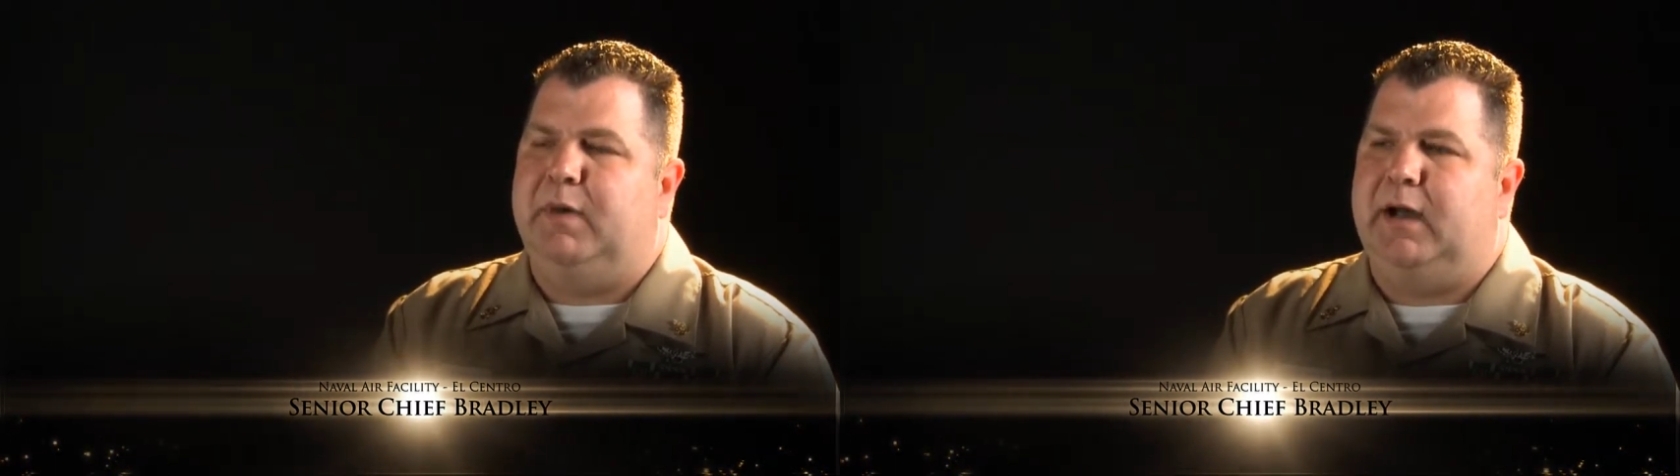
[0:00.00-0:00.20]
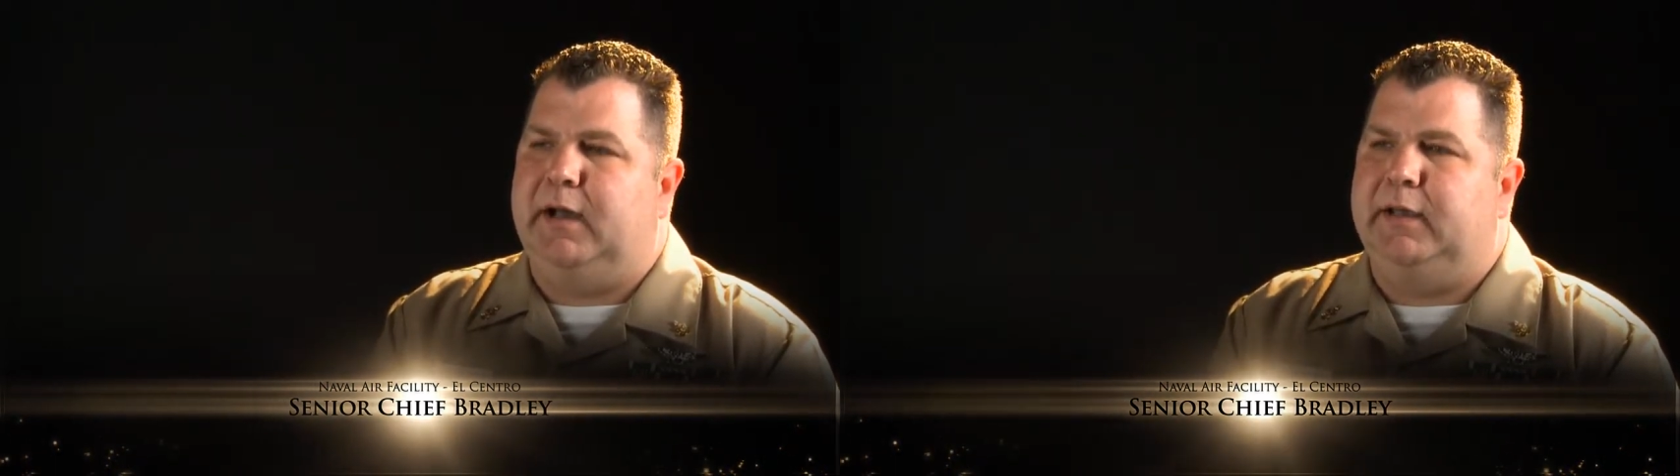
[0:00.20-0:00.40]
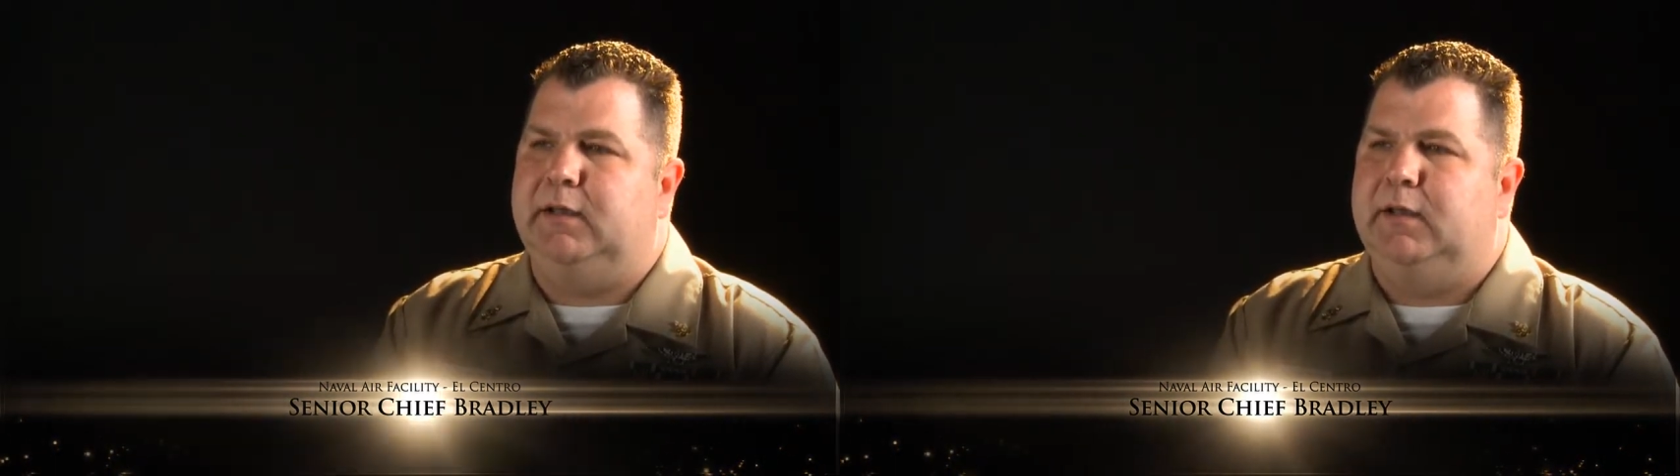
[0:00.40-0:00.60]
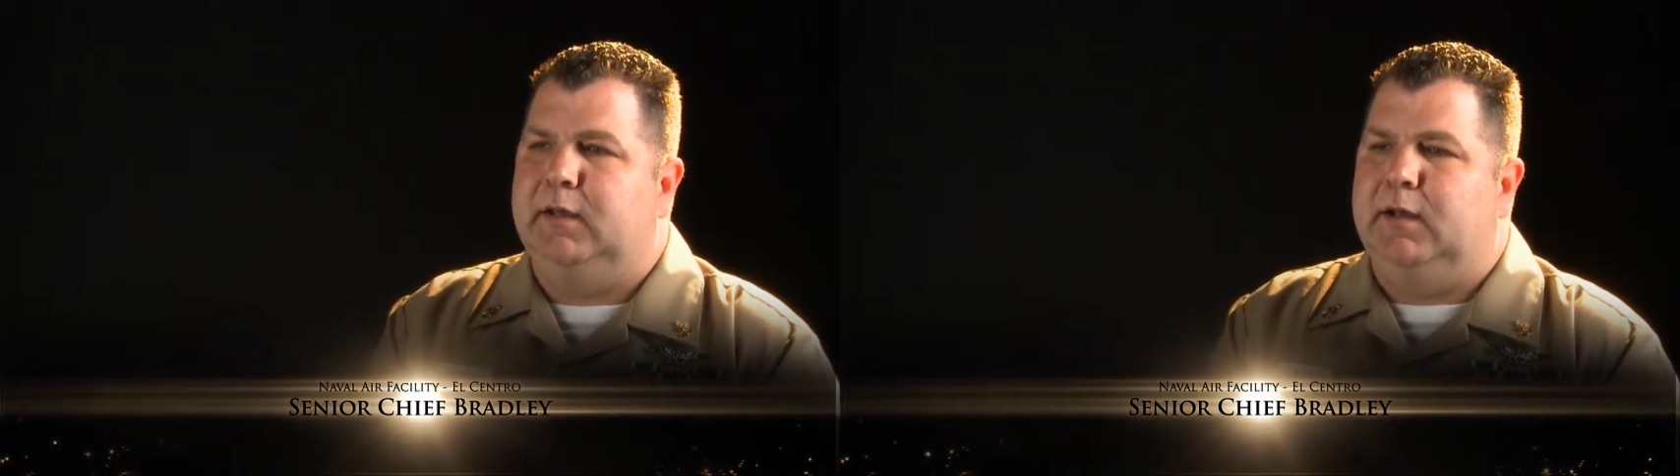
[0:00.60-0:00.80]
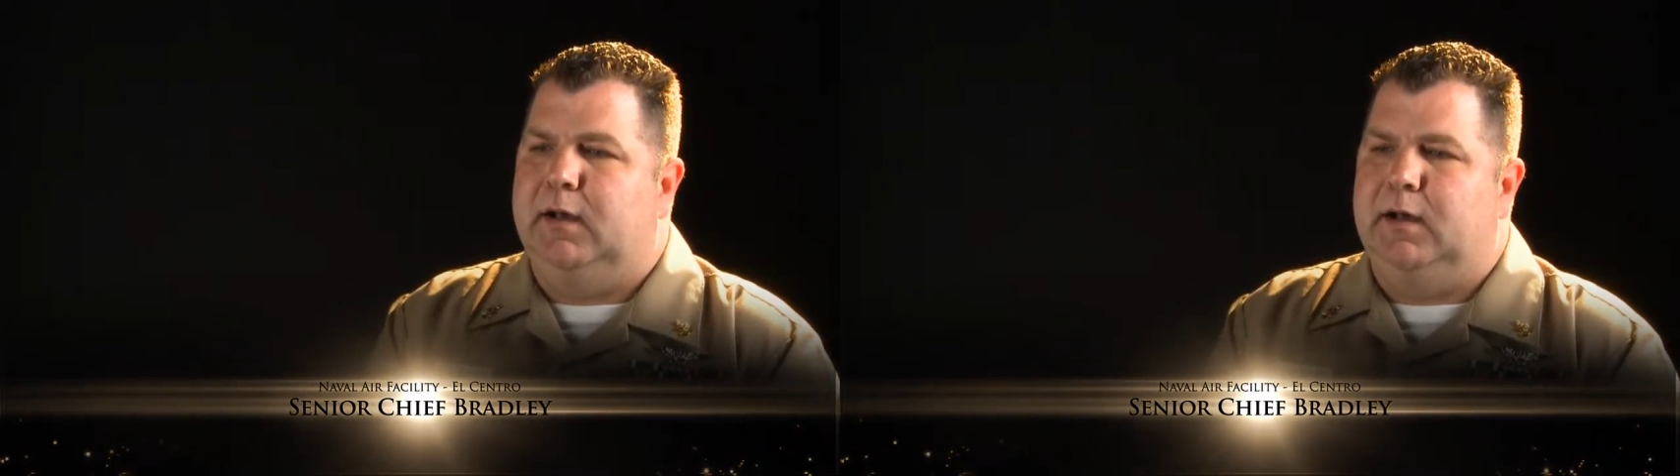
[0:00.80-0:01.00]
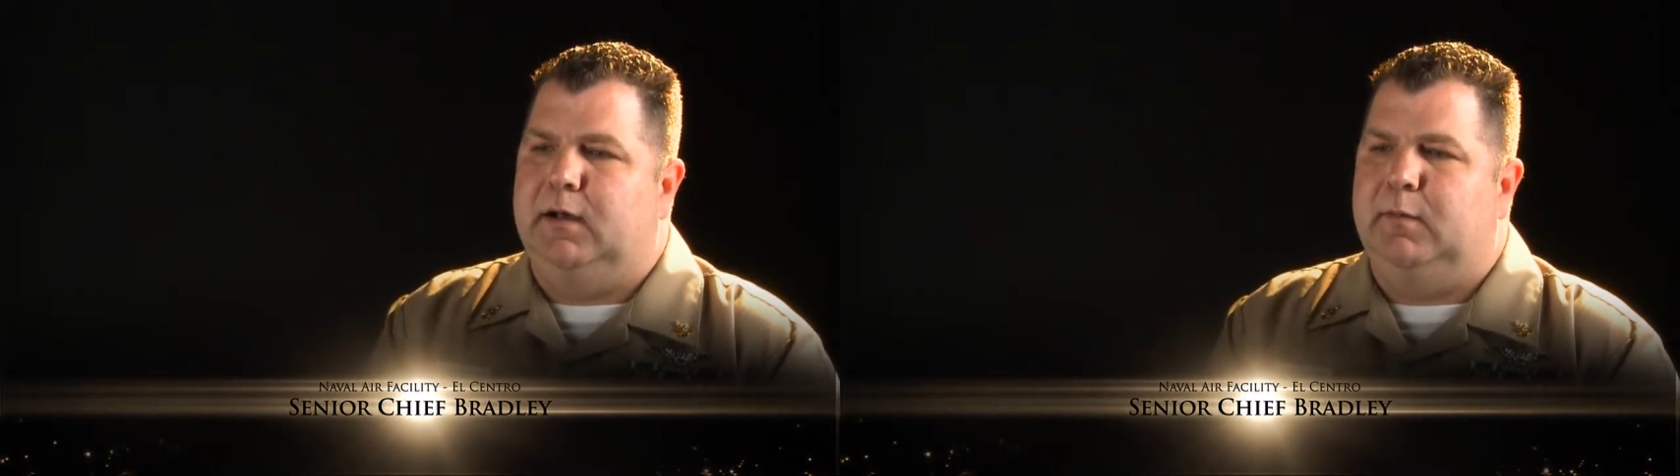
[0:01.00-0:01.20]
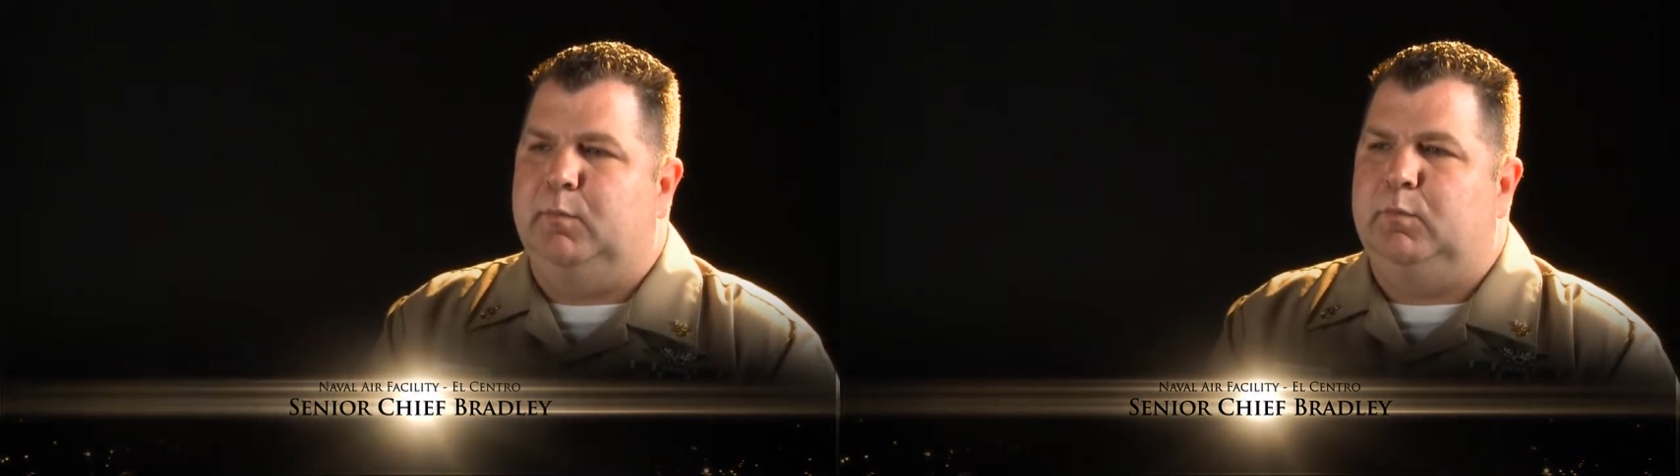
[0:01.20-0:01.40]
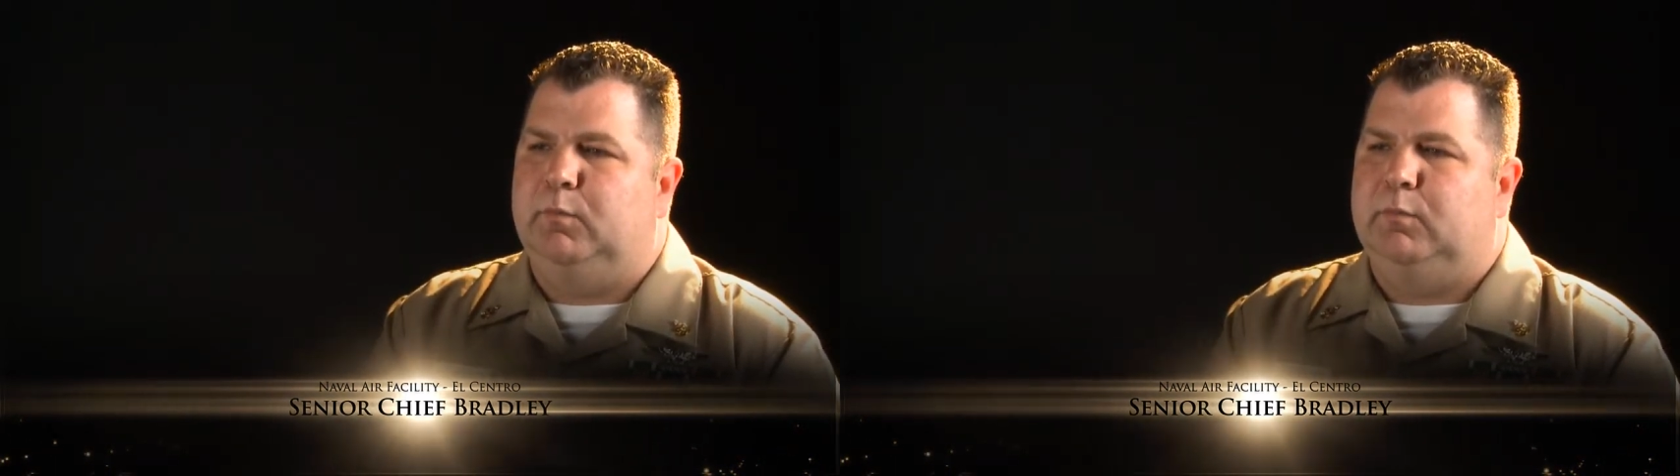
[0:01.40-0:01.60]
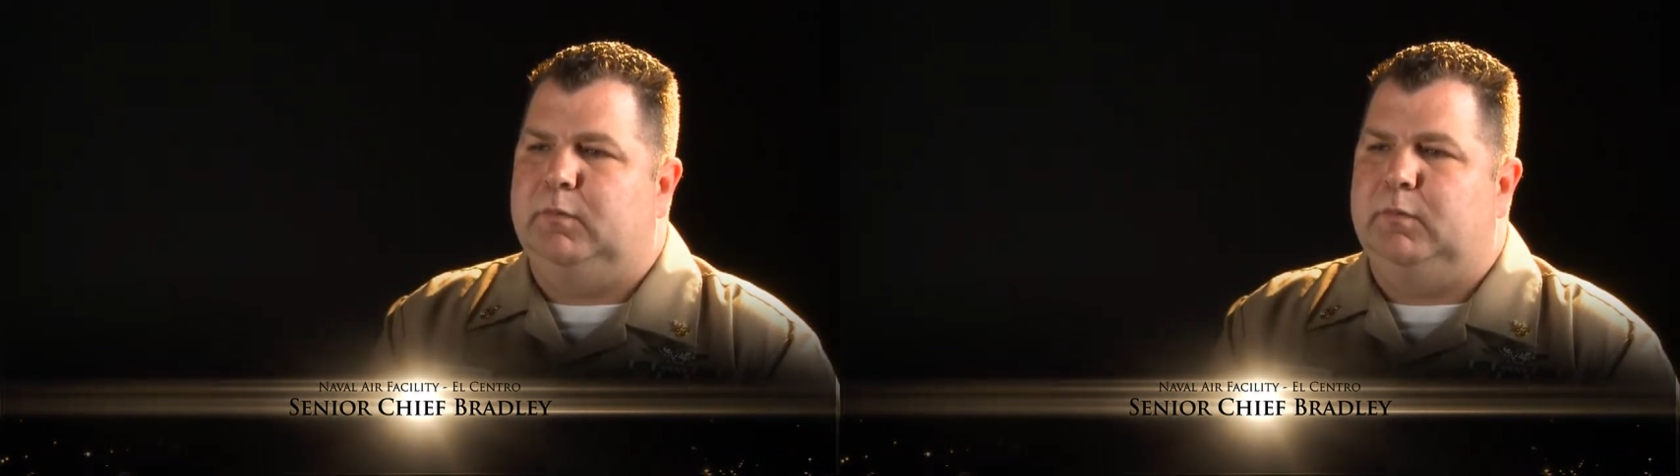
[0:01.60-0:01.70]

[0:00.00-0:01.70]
by um,